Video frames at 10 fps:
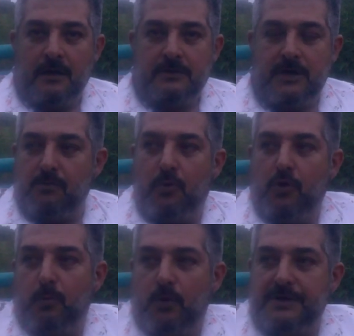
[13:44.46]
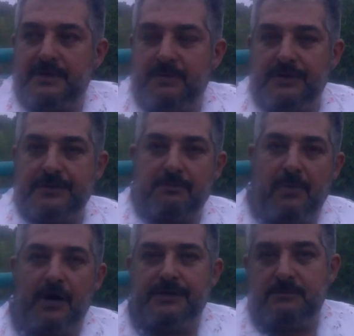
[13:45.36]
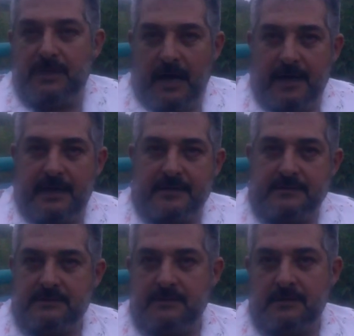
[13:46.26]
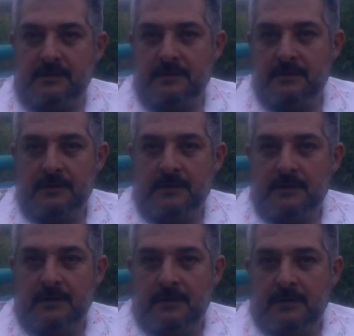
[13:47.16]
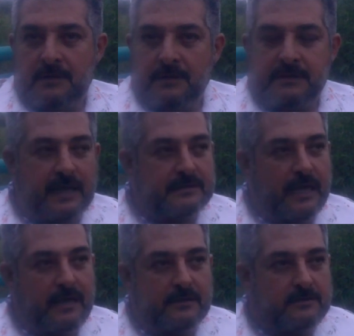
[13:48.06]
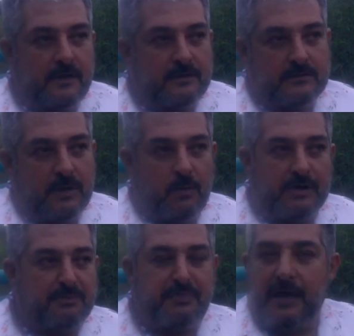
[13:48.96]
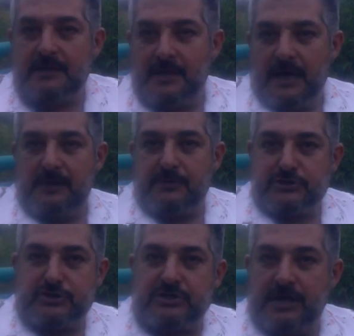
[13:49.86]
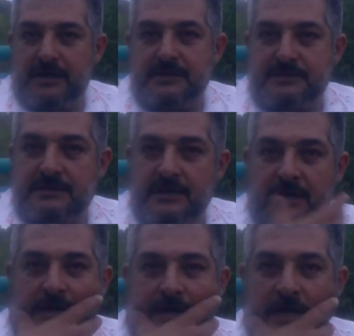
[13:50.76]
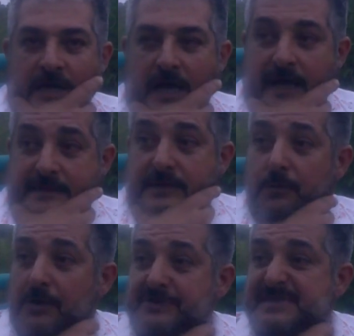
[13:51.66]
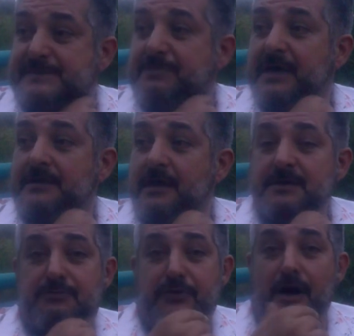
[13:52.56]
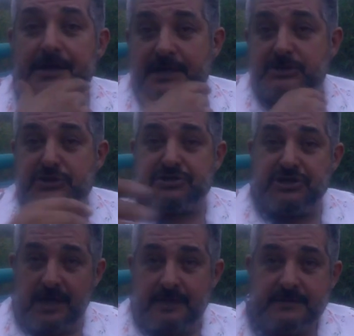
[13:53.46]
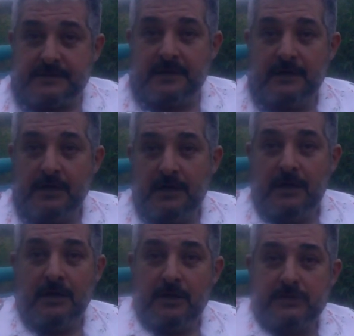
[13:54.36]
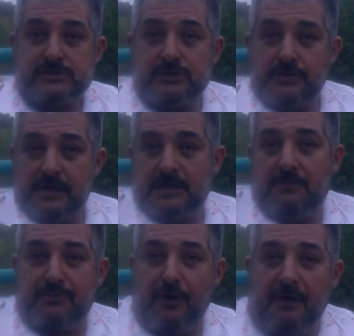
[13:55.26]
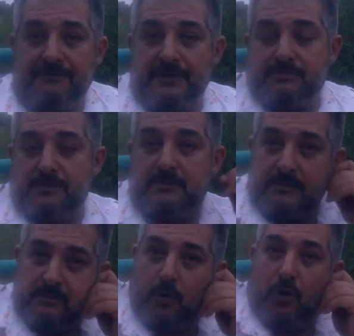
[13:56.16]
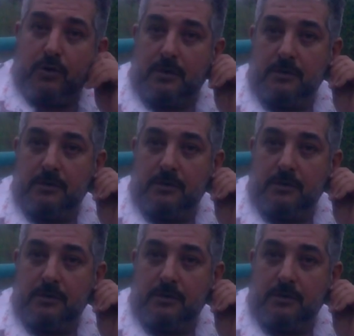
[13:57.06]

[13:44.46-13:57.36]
they're more worried about their bottom line that they, they, they want to pay the labor shit and they want to spend on the product shit so they can profit more.